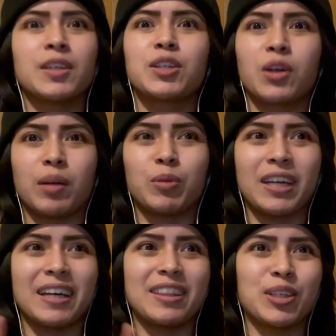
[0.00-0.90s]
I'm
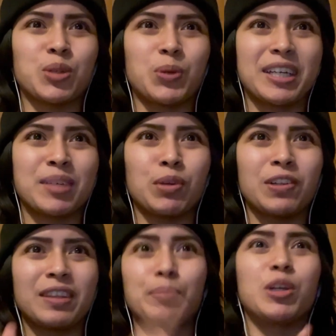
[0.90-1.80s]
looking at the Swix,
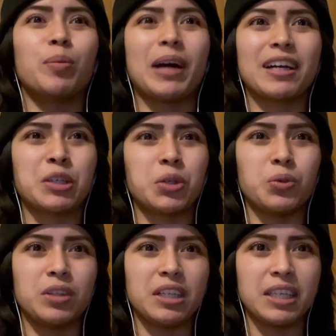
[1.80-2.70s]
but let me go back
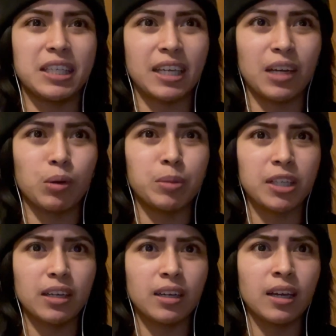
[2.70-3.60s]
to the skate
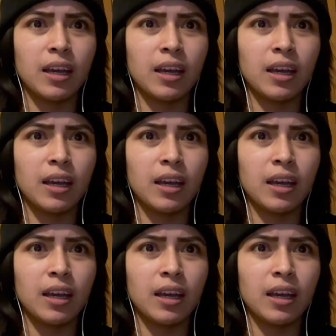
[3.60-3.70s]
website.